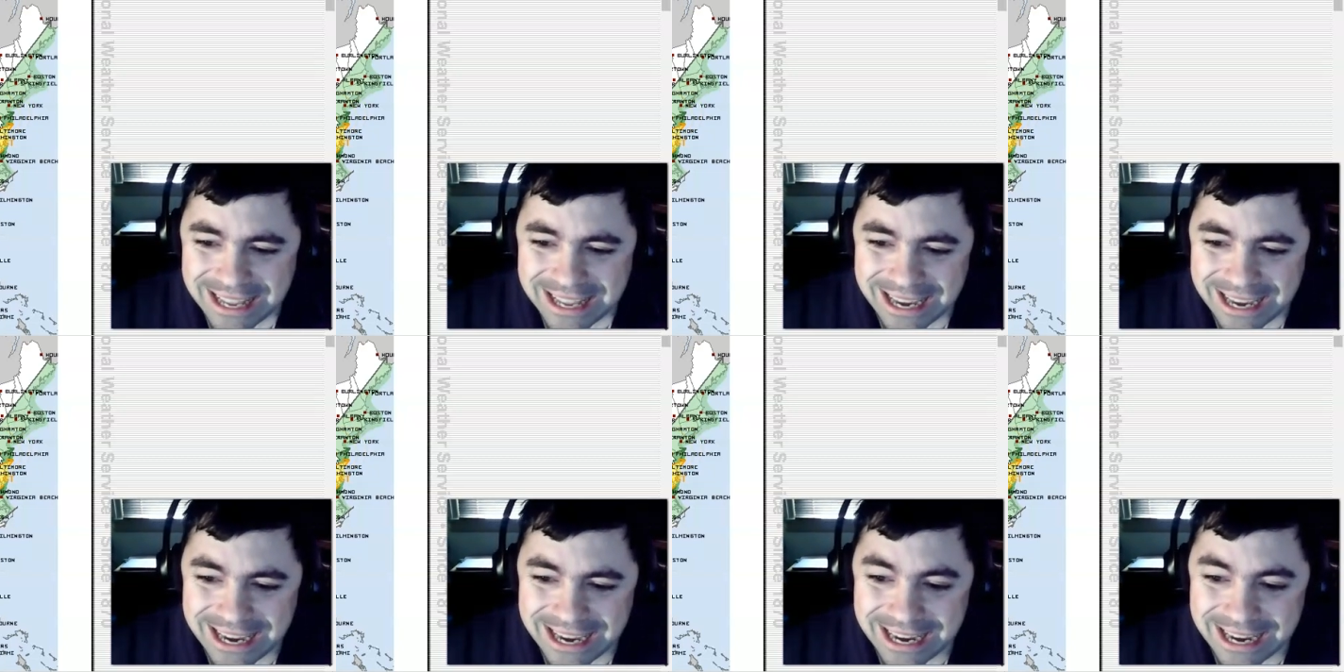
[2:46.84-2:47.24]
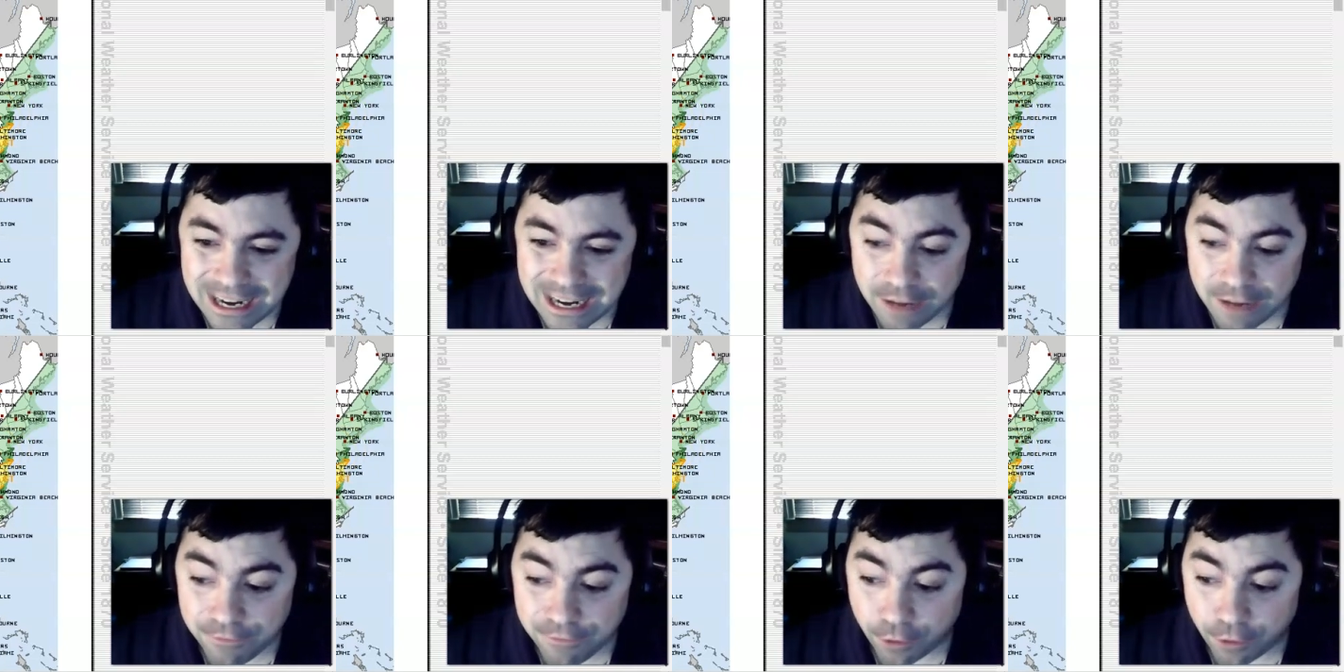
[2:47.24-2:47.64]
in
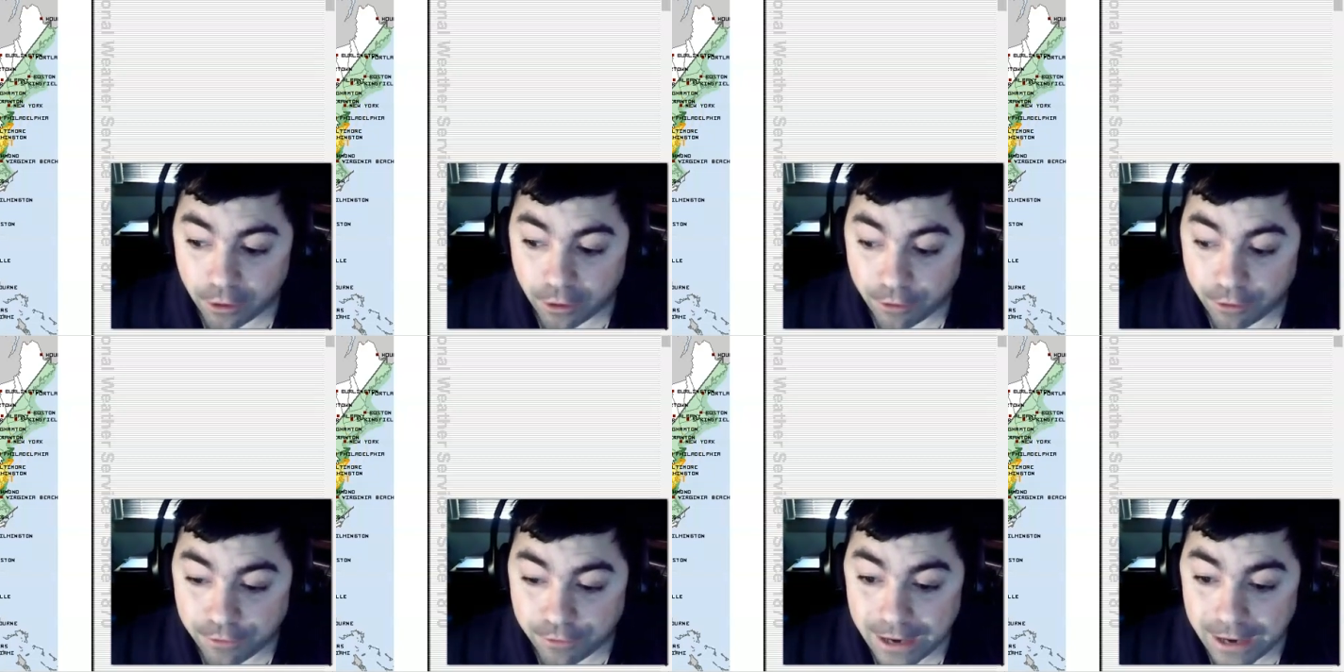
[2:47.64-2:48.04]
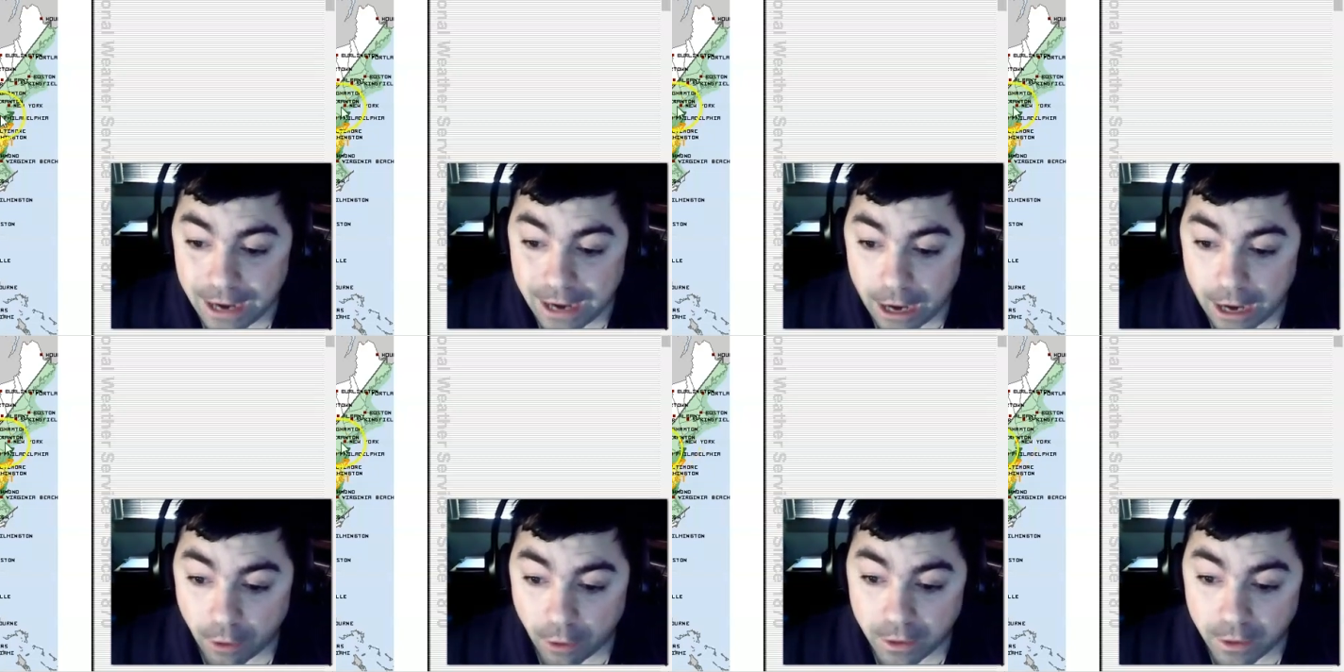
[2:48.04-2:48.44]
the Philadelphia
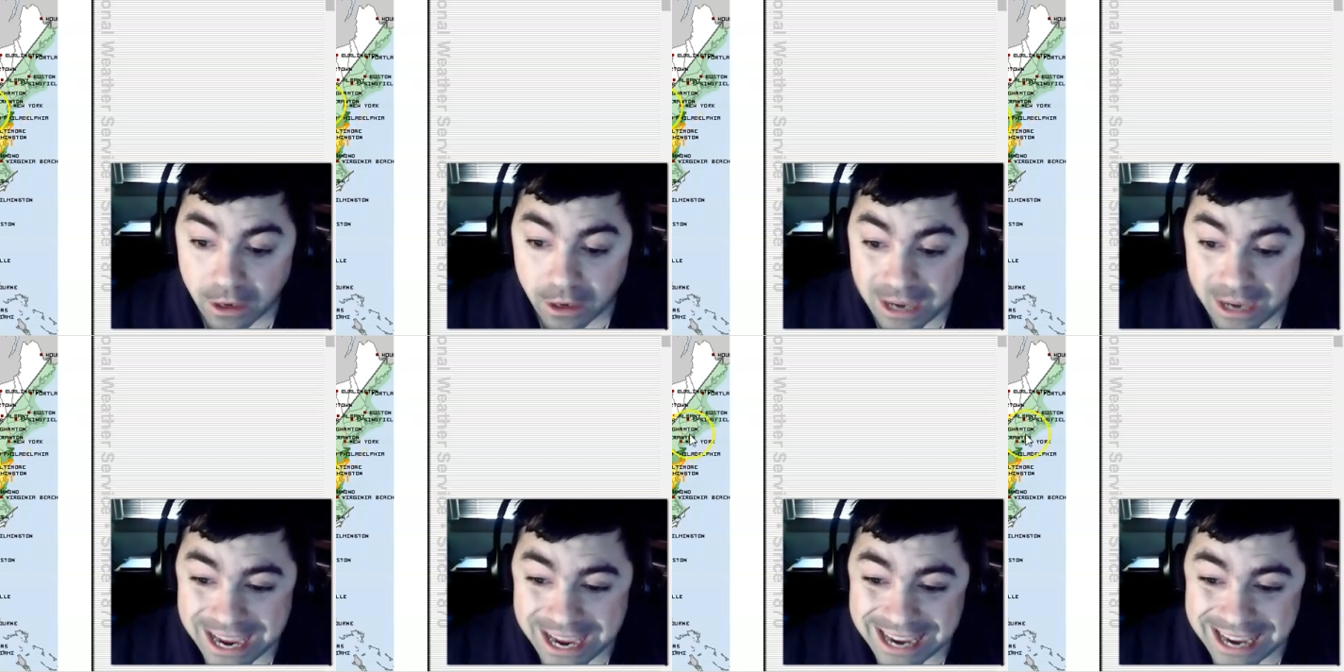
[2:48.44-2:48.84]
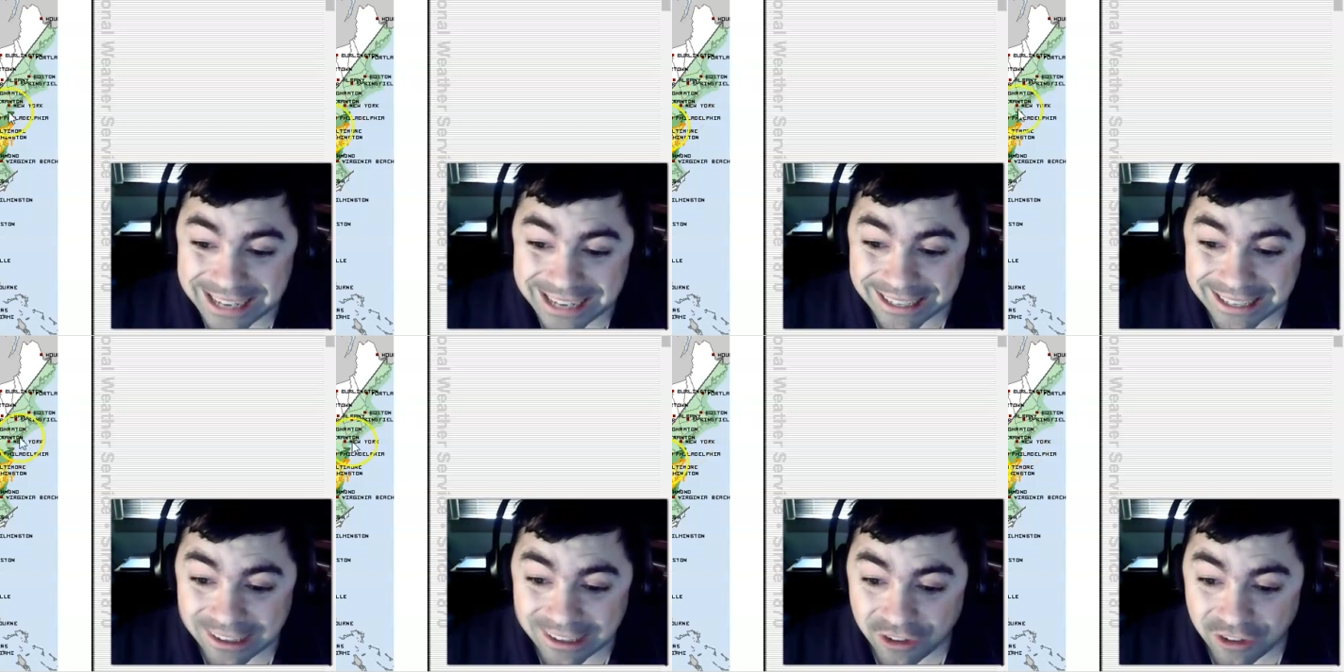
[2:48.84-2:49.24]
area
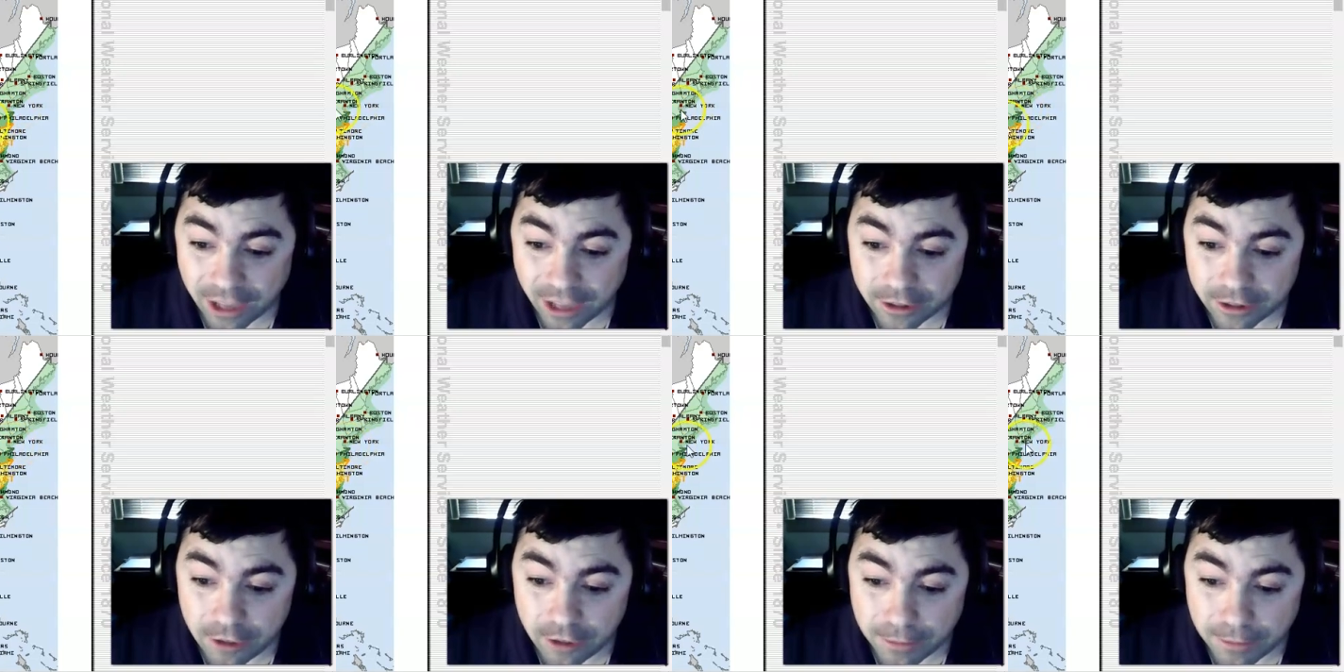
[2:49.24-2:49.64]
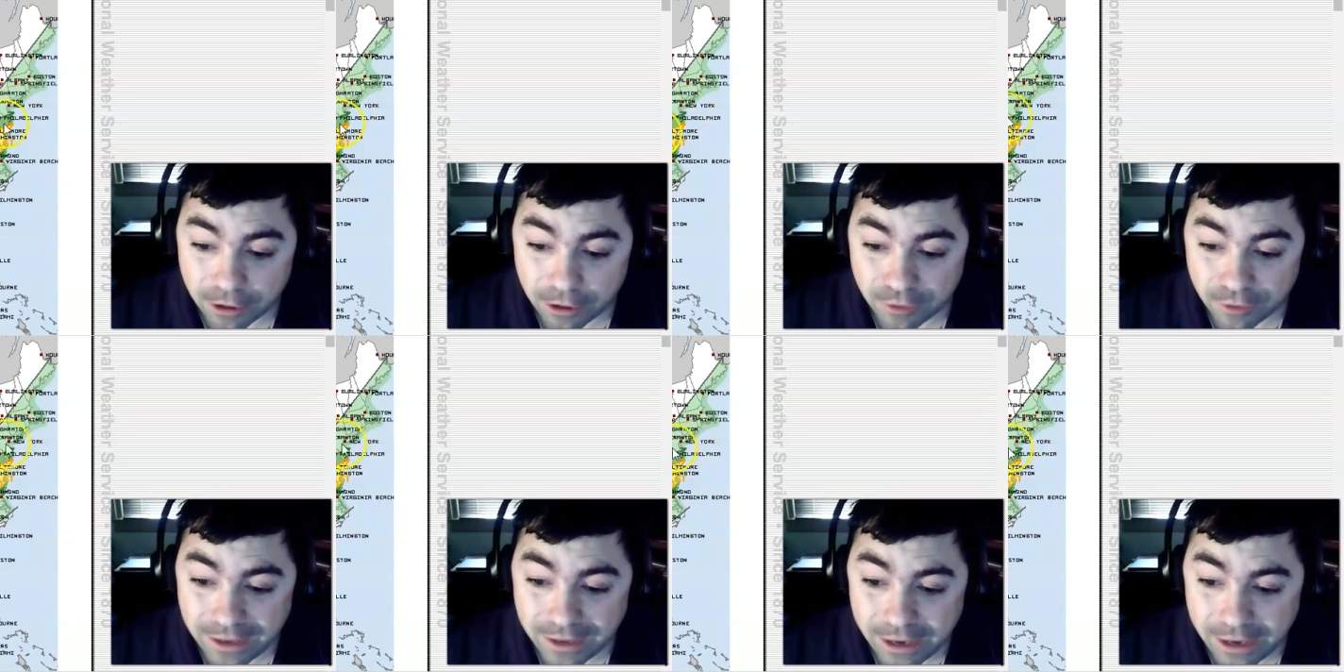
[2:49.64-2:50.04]
and the southeast
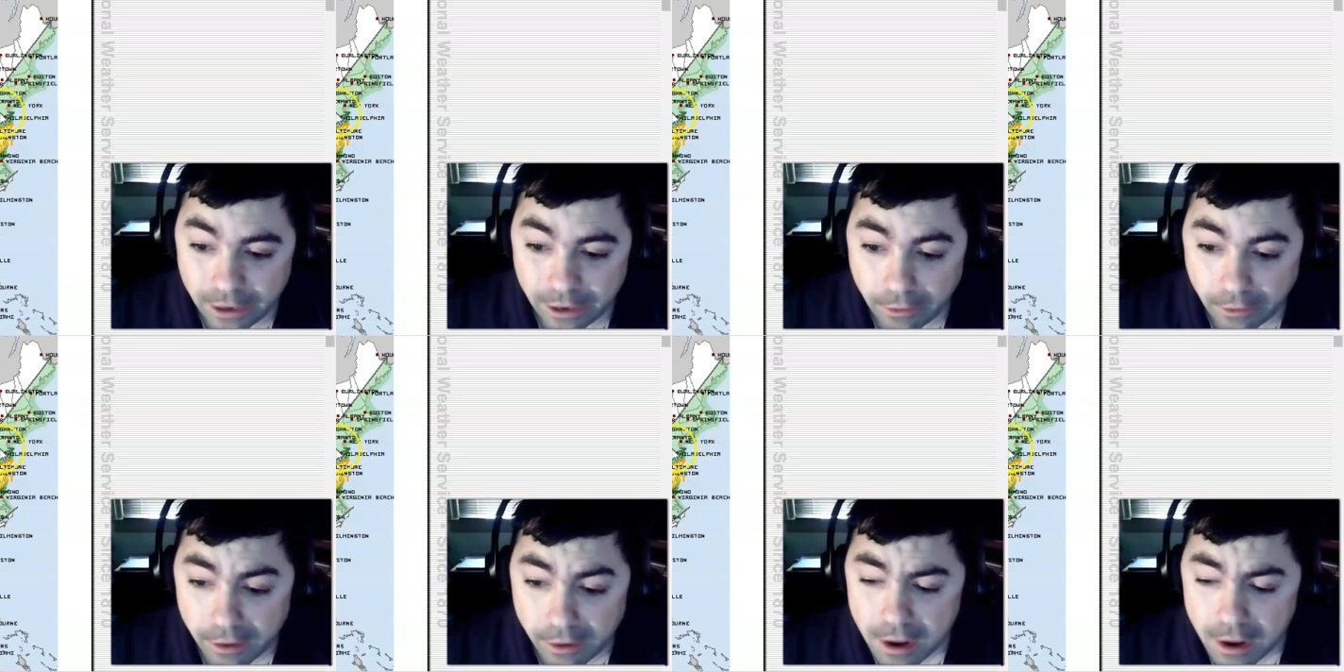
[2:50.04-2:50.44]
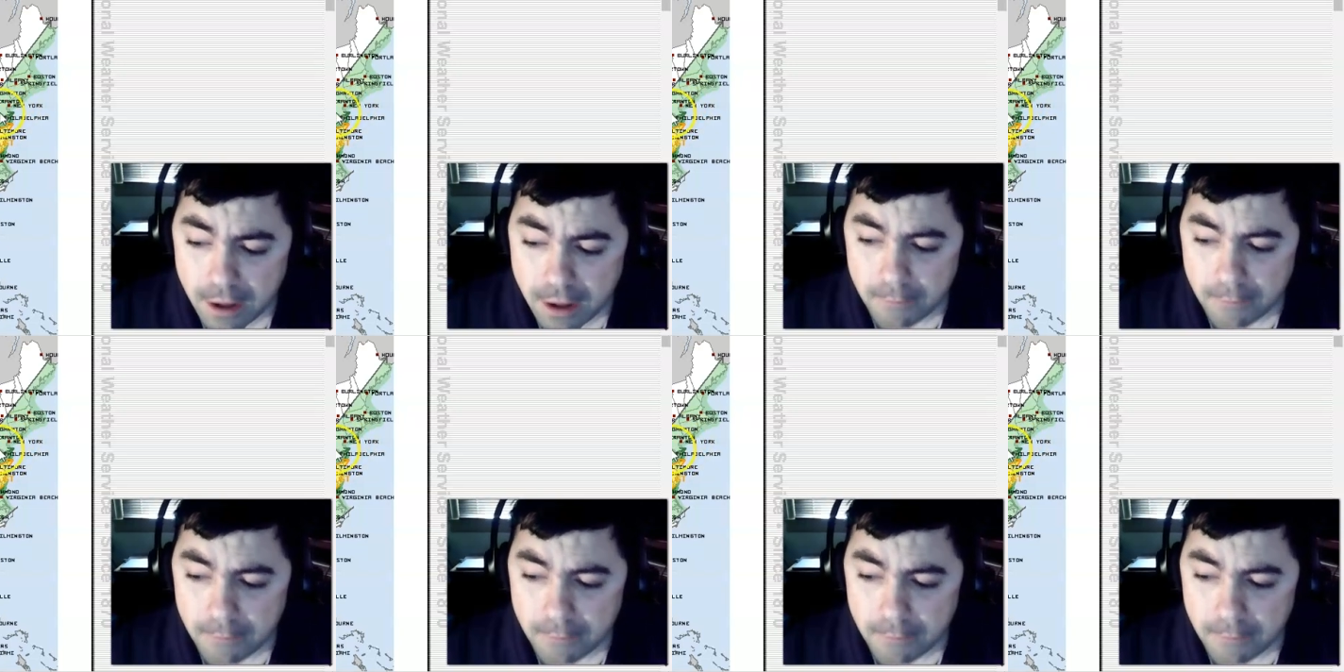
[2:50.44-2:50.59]
Pennsylvania area,